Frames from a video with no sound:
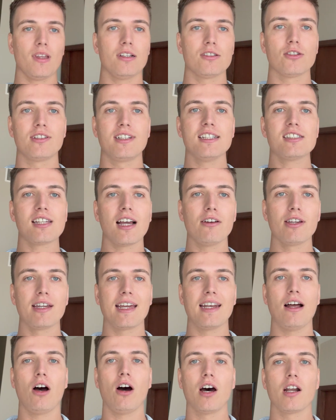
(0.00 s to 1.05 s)
So this is how you
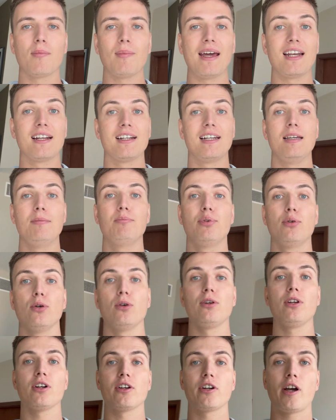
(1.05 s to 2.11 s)
can automatically
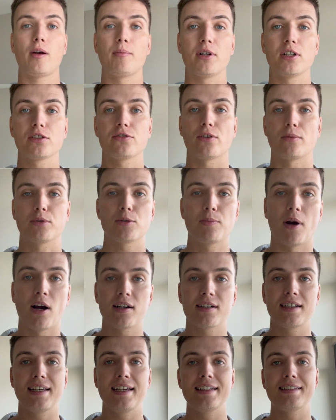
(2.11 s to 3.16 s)
pull your numbers from
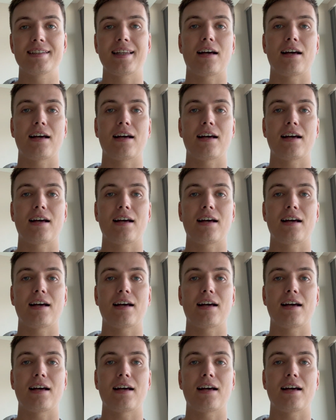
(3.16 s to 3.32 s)
Smart Lead.